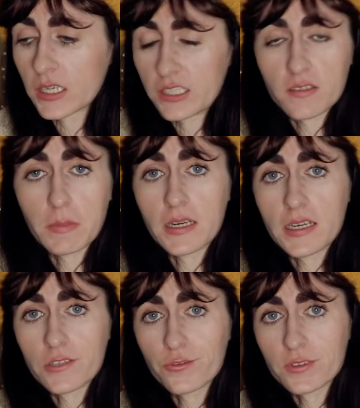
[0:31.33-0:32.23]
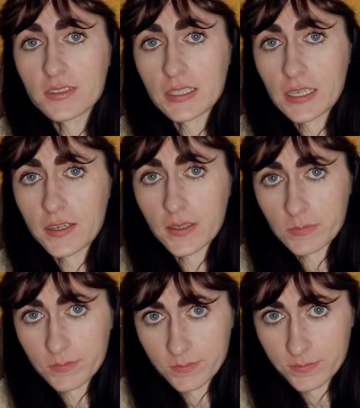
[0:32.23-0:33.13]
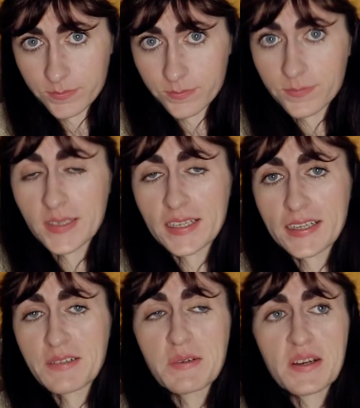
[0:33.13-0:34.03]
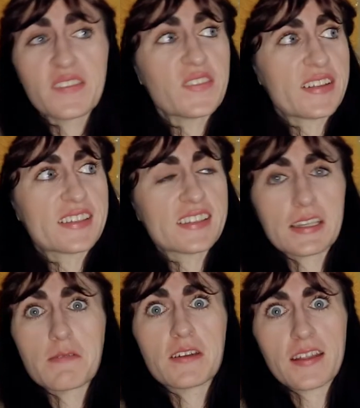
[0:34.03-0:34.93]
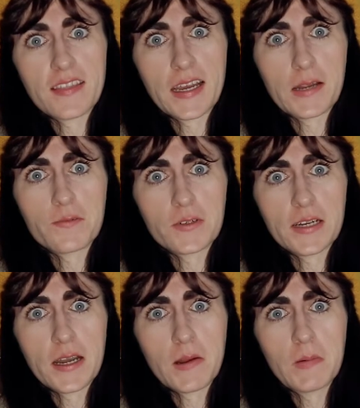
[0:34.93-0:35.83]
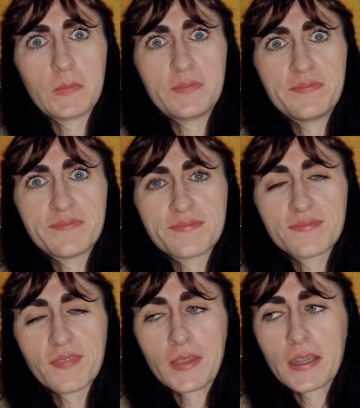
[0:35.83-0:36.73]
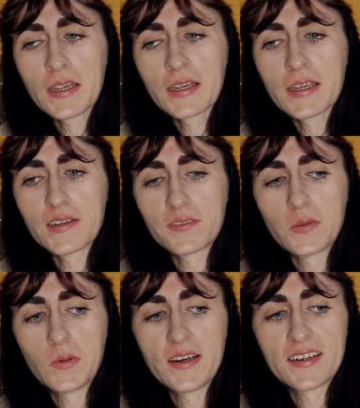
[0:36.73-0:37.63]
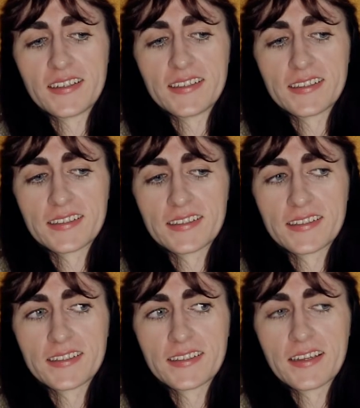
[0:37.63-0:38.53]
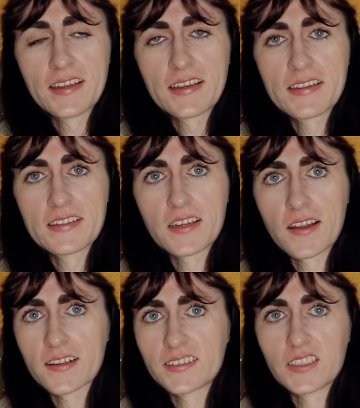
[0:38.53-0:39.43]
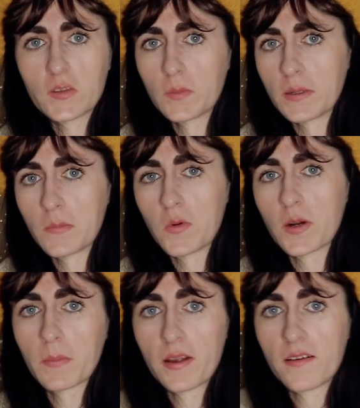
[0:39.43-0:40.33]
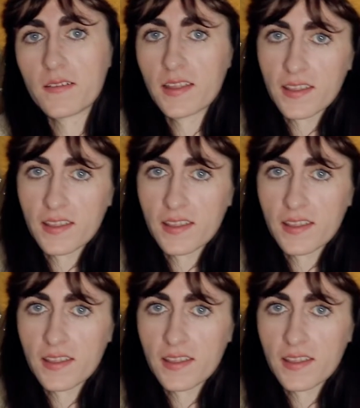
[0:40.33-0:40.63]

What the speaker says: it's been an interesting year. Let's leave it at that for now. If you want to talk a little bit more about